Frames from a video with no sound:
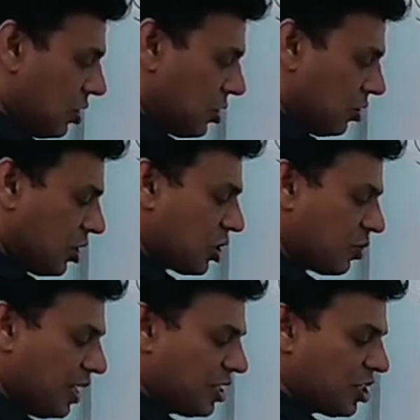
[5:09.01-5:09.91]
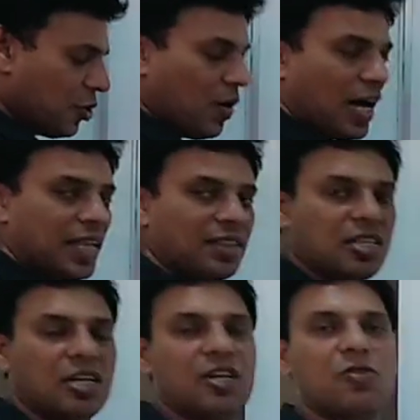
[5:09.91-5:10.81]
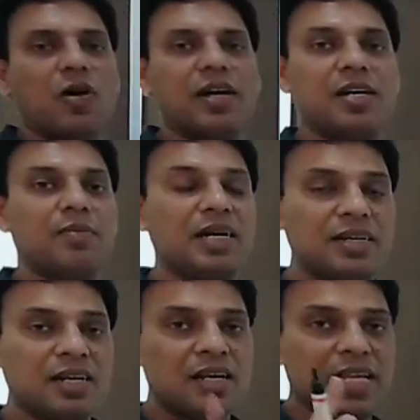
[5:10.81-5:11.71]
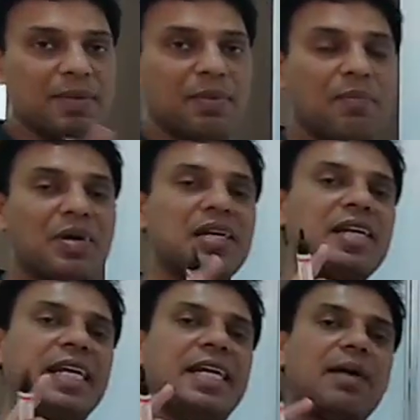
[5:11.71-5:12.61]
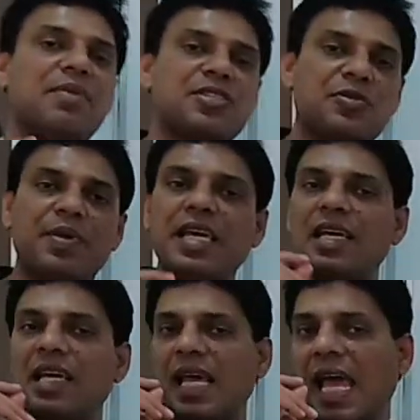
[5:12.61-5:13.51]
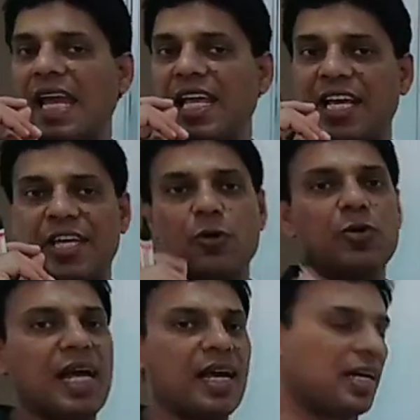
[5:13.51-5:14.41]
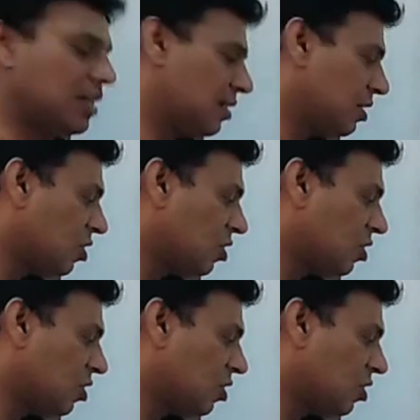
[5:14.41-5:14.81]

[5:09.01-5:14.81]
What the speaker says: so this means you are in third quadrant. But remember, theta must be an acute angle.